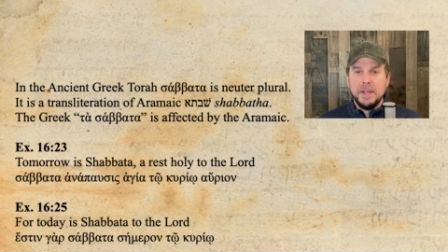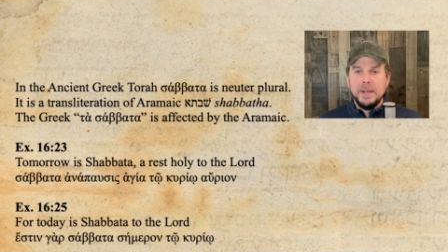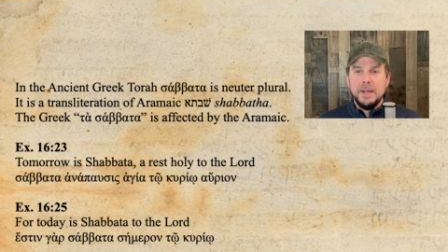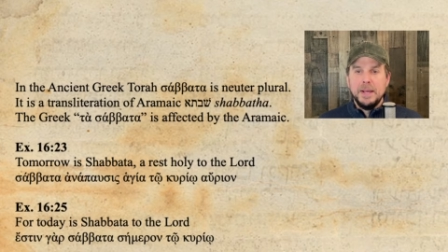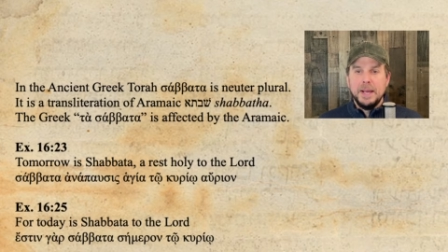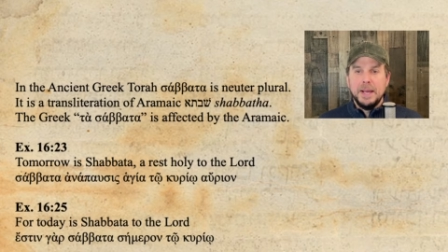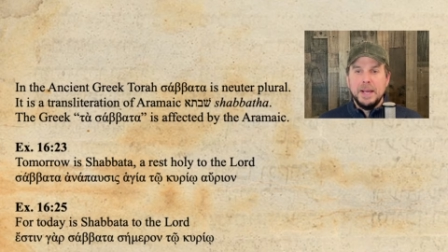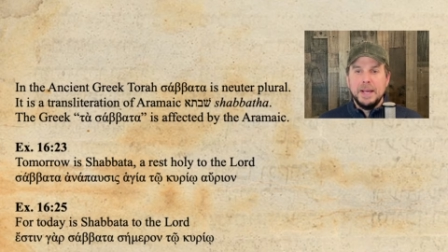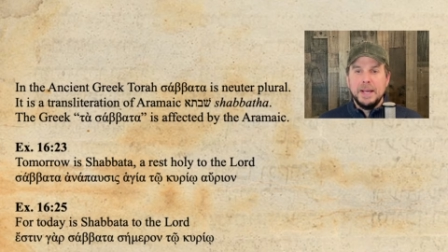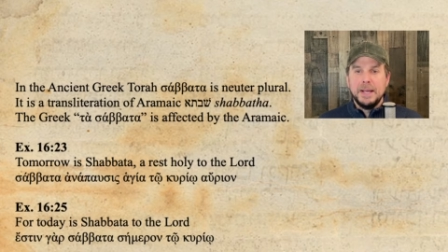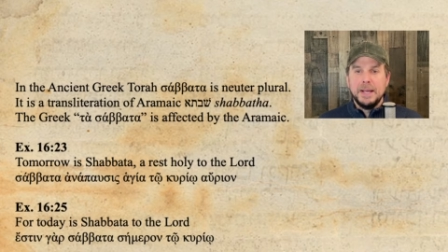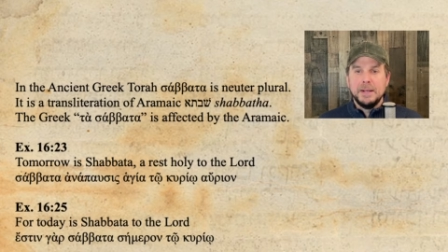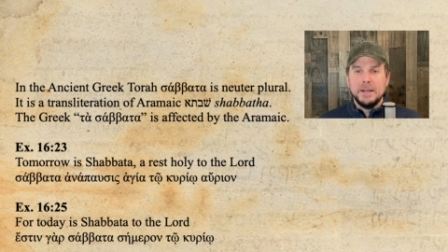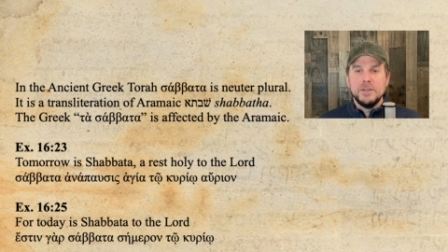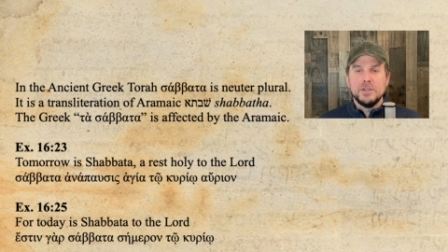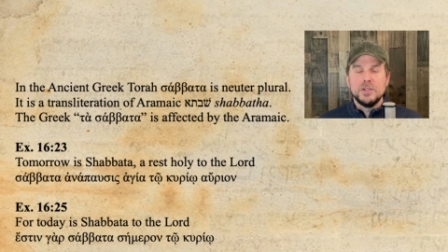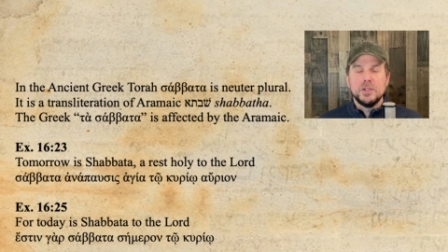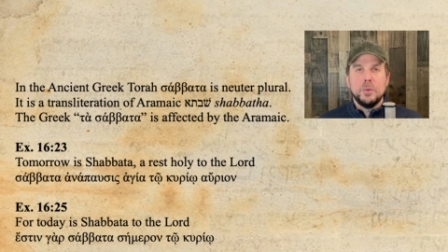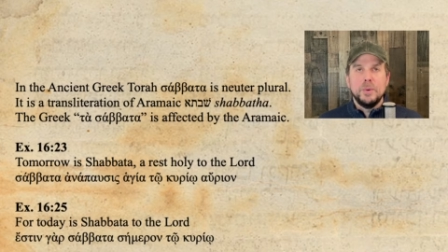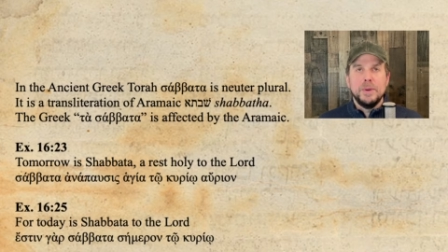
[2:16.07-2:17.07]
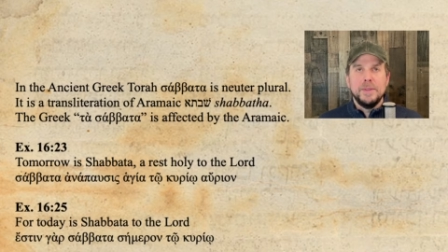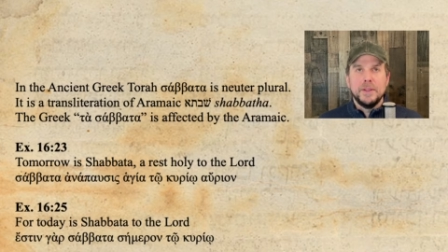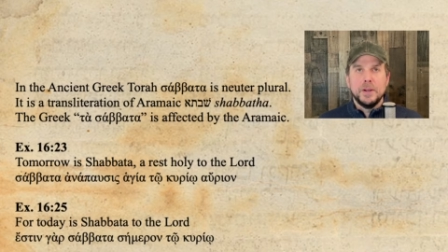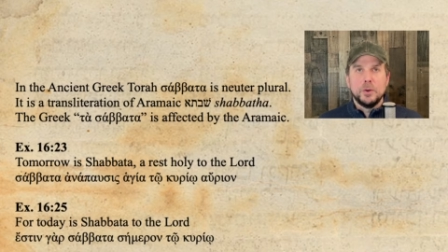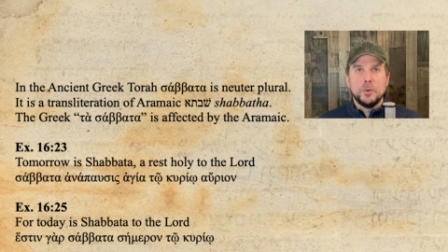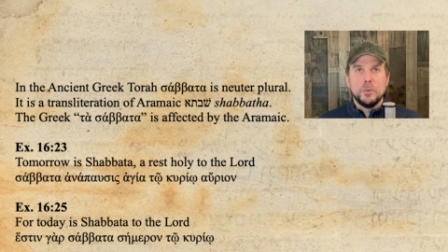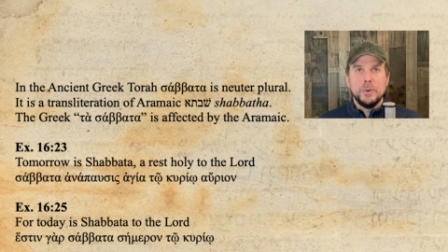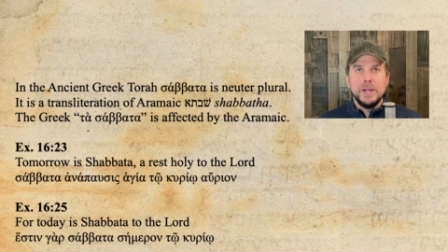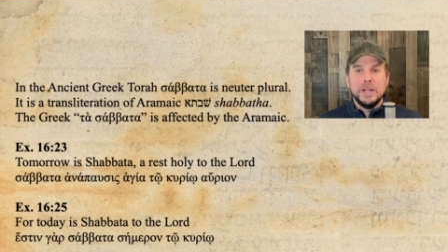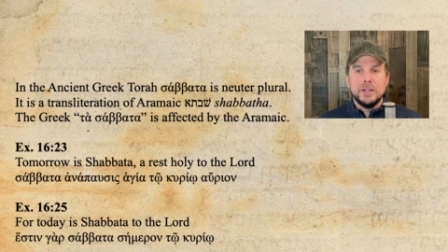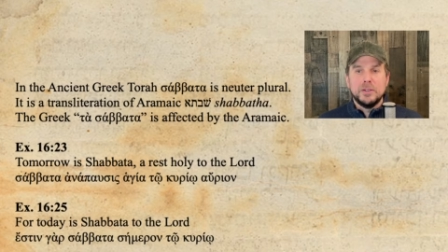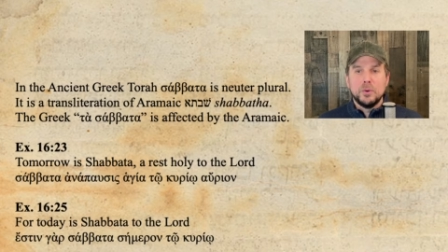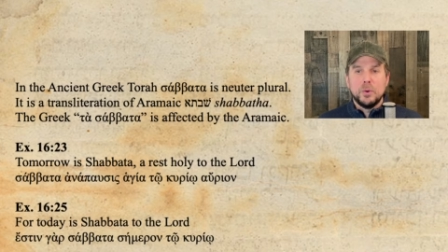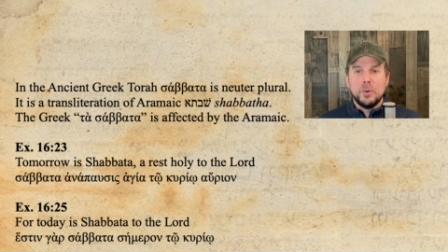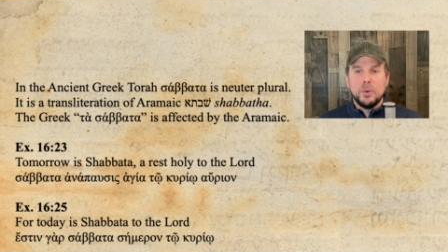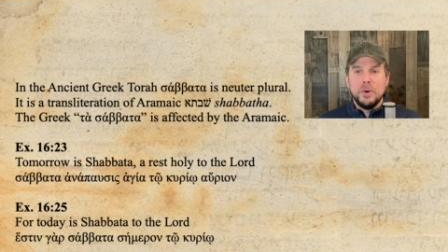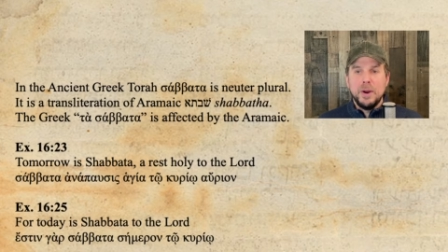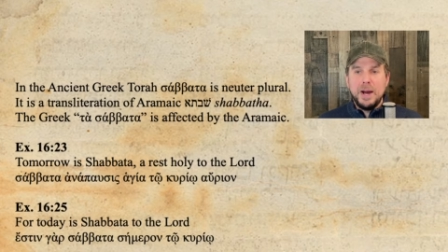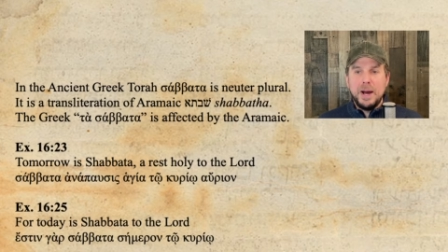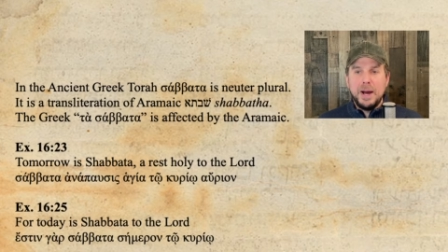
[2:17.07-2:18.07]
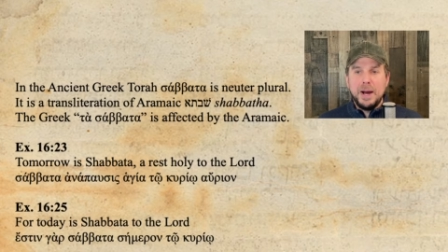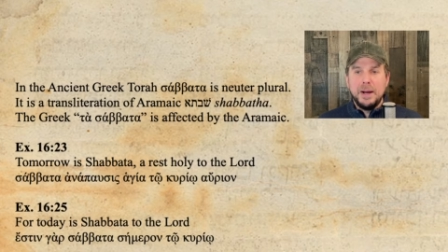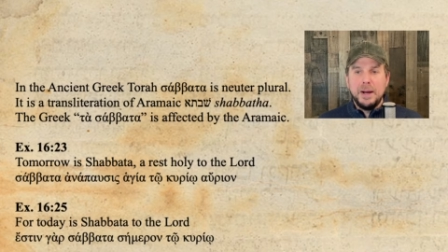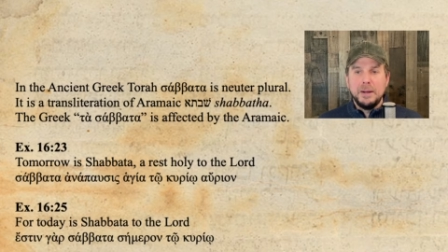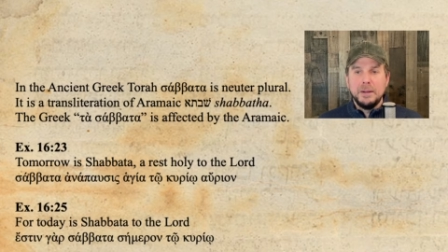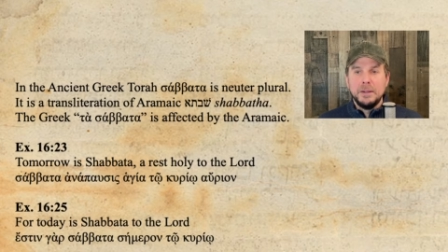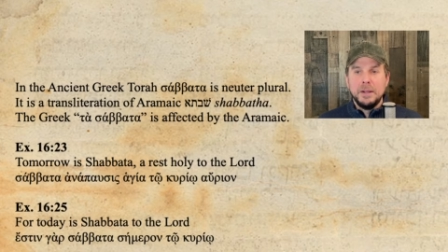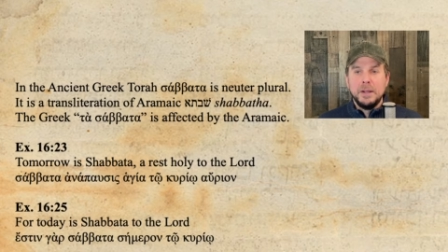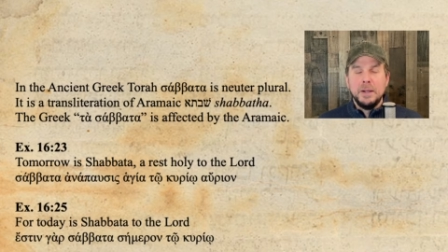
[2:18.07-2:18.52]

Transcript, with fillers: And so, in the Greek Torah,